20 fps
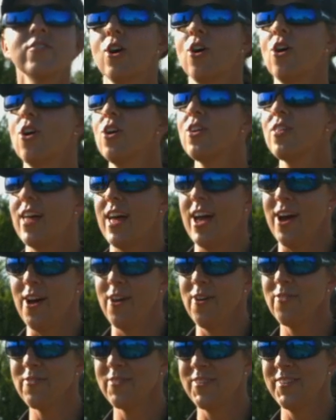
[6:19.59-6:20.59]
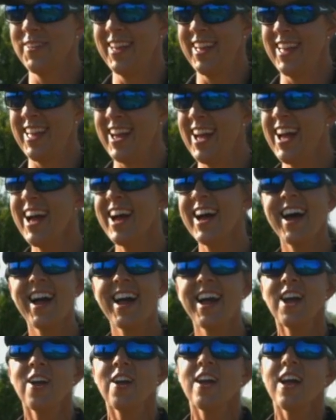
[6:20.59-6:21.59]
it all out,
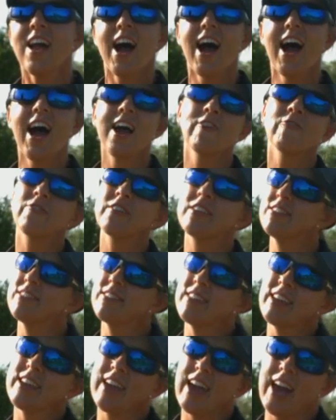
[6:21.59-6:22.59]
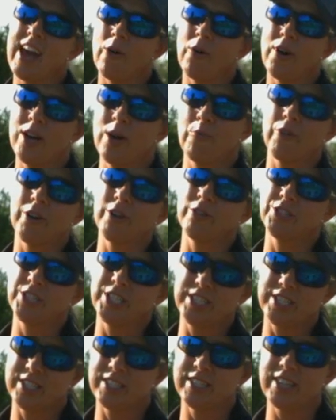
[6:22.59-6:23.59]
I rethink how I approach
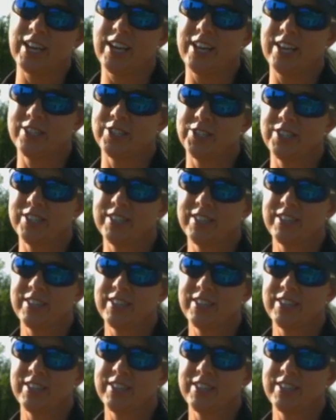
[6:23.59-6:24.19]
each stage.